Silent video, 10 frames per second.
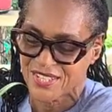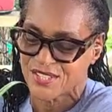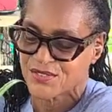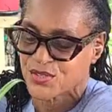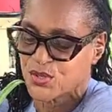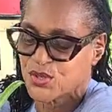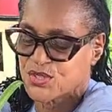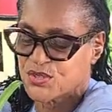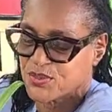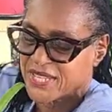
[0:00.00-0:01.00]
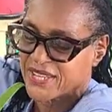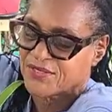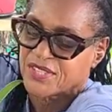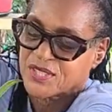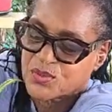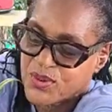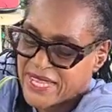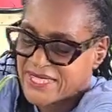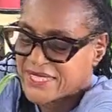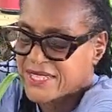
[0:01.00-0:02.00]
of course, we have not
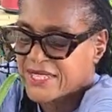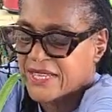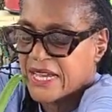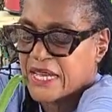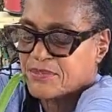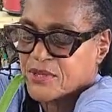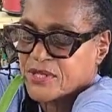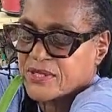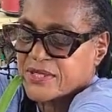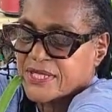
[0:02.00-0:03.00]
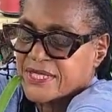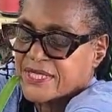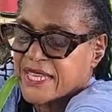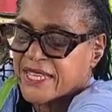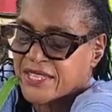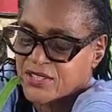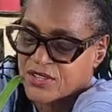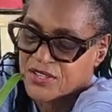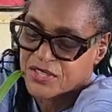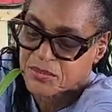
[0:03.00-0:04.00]
quite absolutely decided
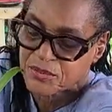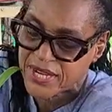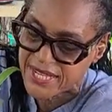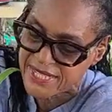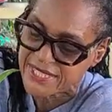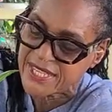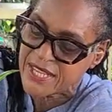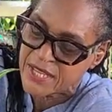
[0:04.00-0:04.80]
on the price.